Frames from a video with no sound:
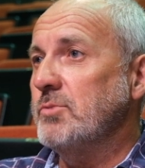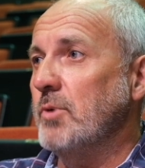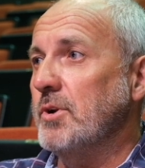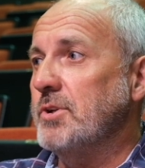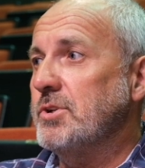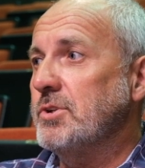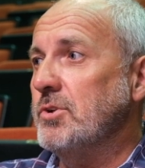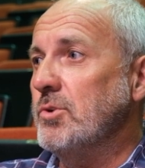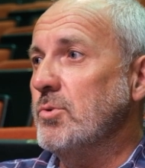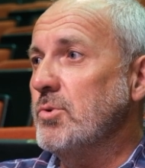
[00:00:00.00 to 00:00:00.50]

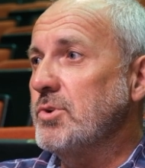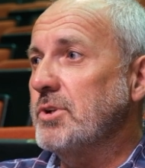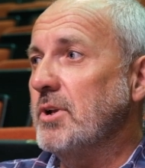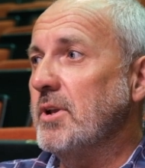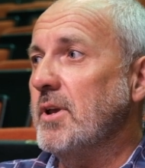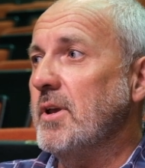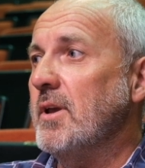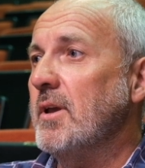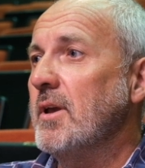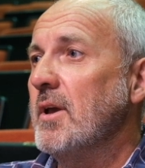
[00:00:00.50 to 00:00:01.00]
which
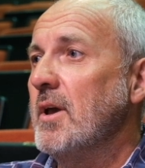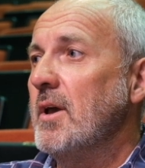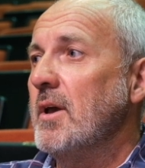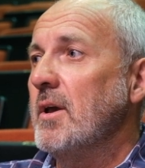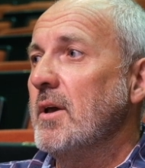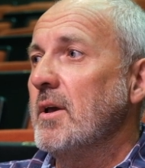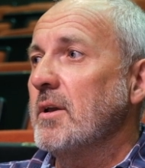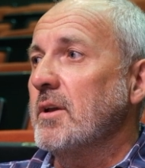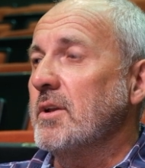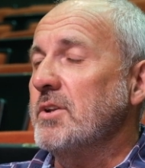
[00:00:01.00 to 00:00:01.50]
usually
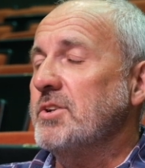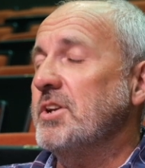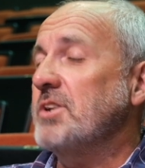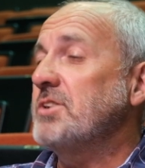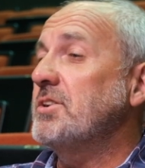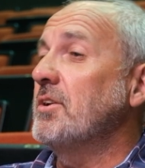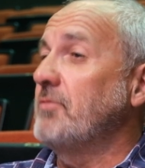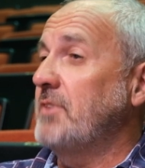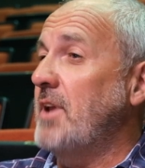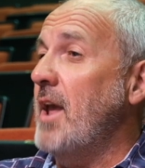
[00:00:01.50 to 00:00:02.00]

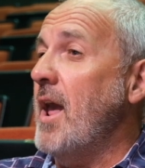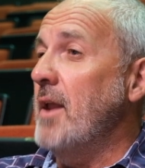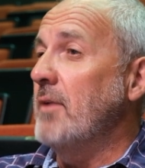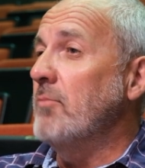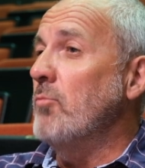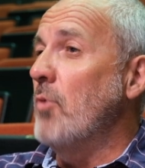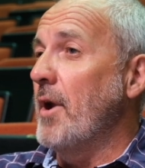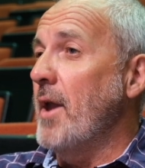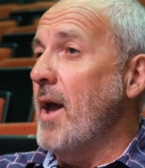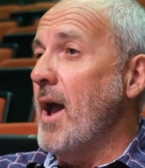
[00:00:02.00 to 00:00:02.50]
consists of 10
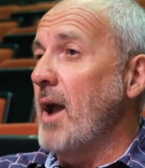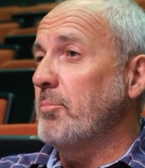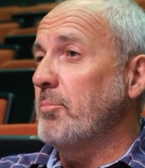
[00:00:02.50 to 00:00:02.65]
one-act